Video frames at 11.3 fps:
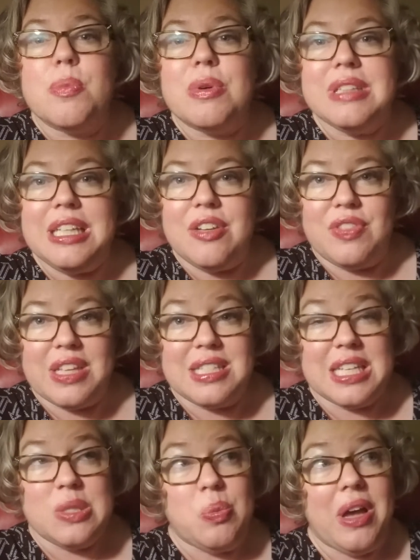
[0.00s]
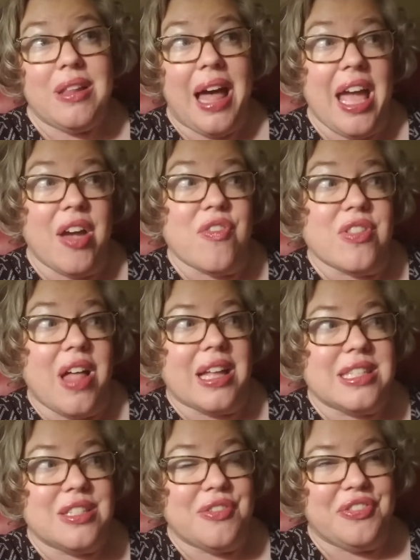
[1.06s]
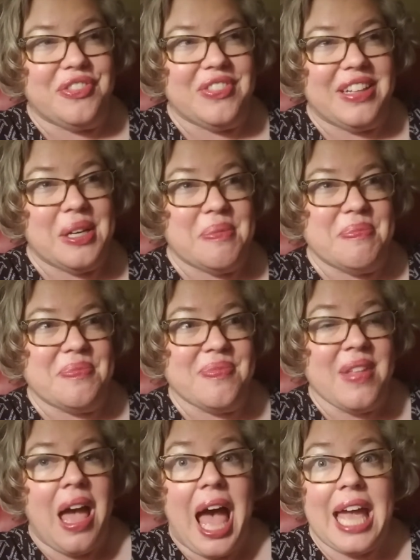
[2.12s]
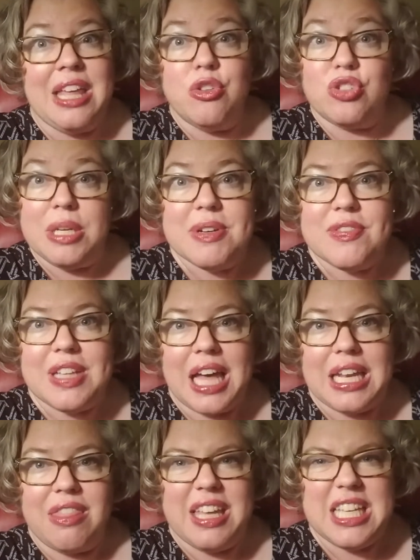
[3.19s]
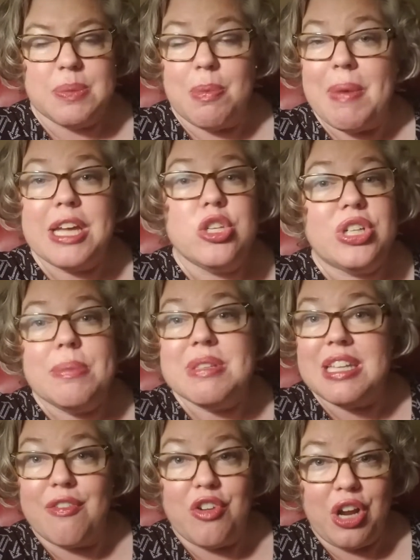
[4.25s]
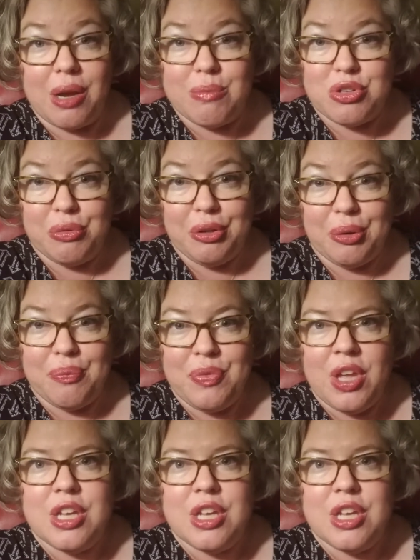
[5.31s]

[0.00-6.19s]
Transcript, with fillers: a belief that says, well, I have lots of, um, I can dream of a lot of things, but my dreams never come true.